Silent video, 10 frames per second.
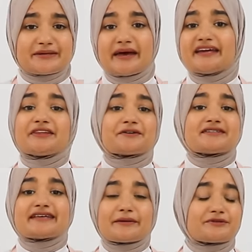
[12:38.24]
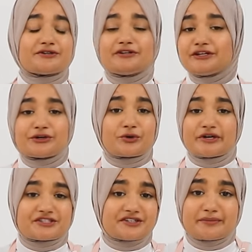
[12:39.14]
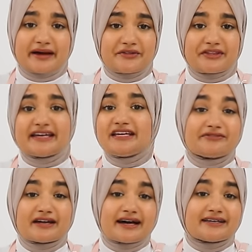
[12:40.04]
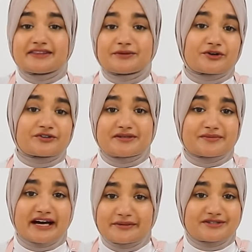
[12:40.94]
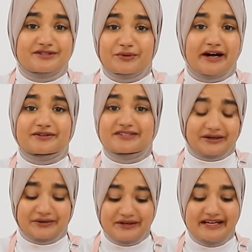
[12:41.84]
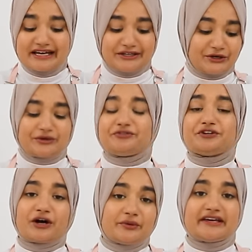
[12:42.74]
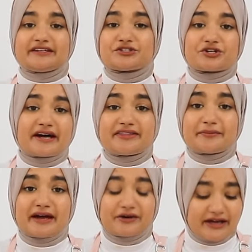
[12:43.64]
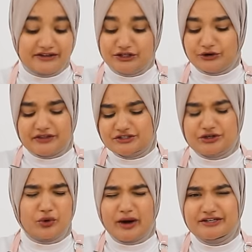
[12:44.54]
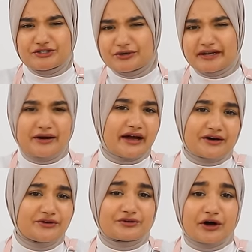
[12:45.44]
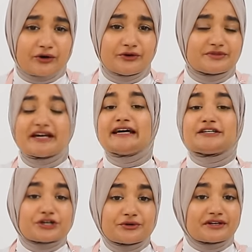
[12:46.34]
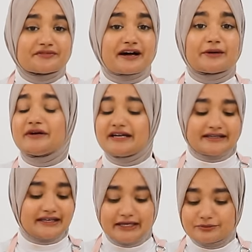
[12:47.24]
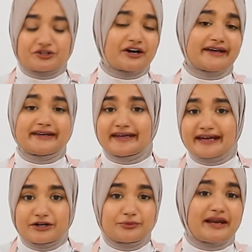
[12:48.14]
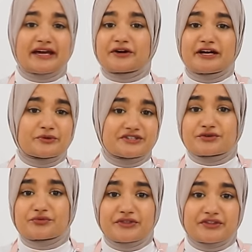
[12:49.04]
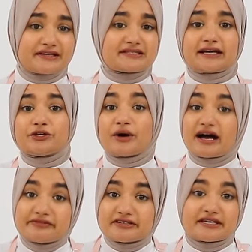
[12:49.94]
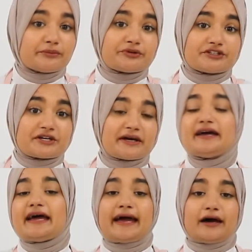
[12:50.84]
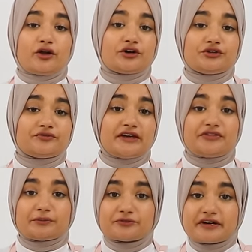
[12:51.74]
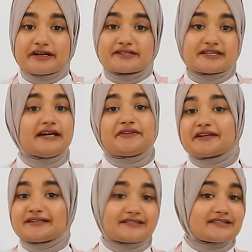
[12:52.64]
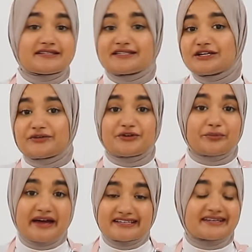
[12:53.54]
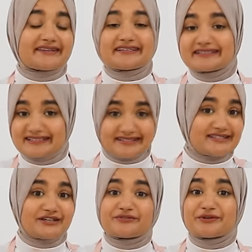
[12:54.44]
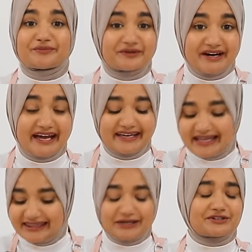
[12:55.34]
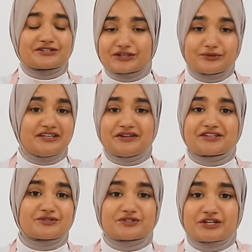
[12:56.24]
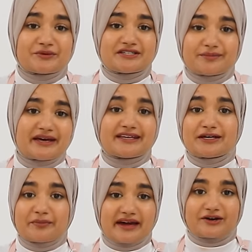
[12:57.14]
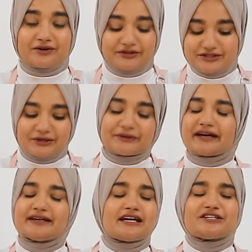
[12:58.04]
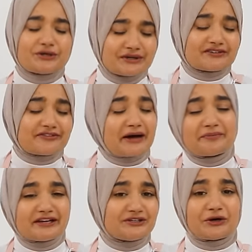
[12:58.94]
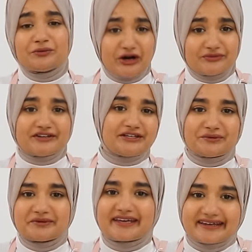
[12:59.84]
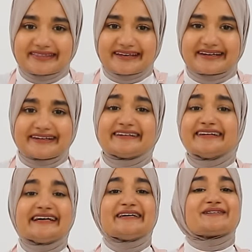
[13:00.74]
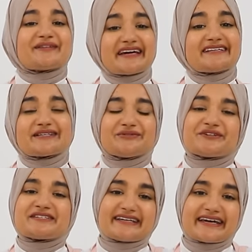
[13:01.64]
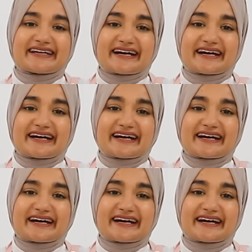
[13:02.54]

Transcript: to make. There is absolutely no question about that. Even I get them wrong sometimes as well. So, you know, if you go ahead and try them out and, you know, they don't quite turn out how you'd hoped, don't give up. Keep trying it out, play around with different things like your oven temperature, how long you've let them rest, the consistency of your batter, the consistency of your meringue. There are so many things which go into making a macaron. So yeah, don't give up, and, you know, hopefully you will get there. So that is it for today,